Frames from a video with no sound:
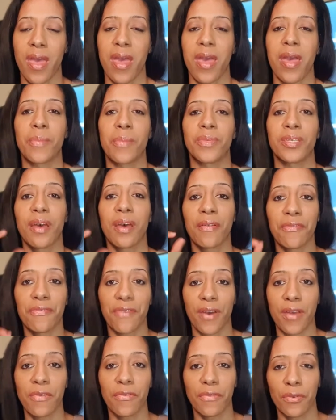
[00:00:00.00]
Abraham's
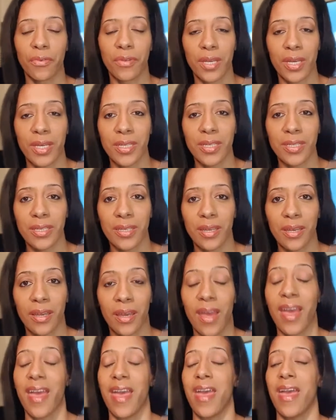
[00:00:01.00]

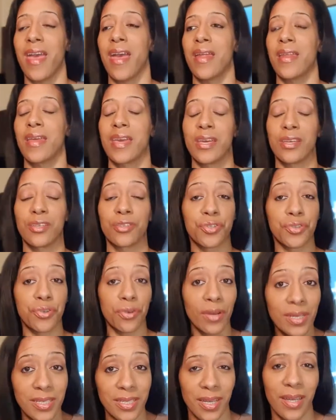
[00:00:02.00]
faithfulness and
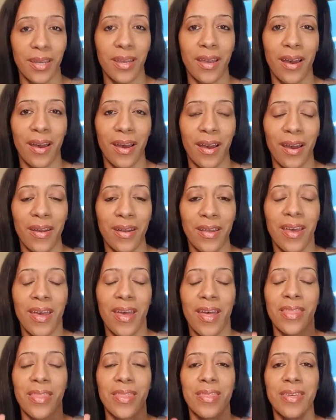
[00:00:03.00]
his trust in God,